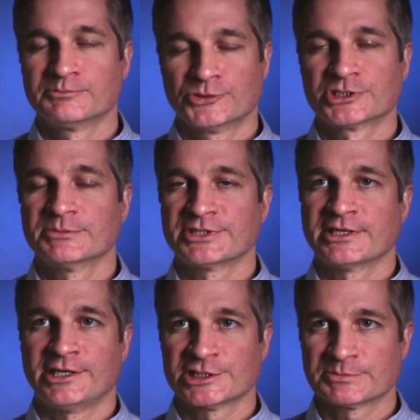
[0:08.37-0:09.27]
put them in the
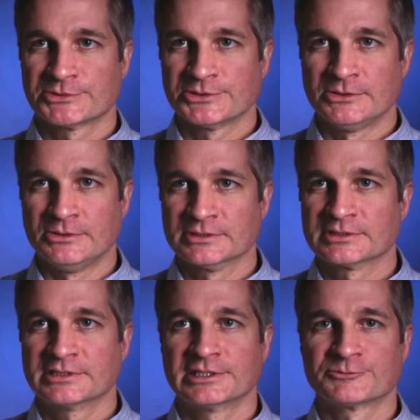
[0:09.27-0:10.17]
hospital
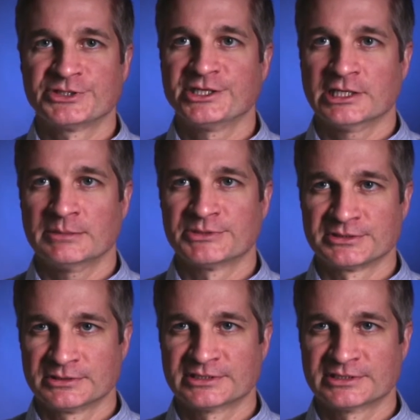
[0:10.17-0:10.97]
and rehab and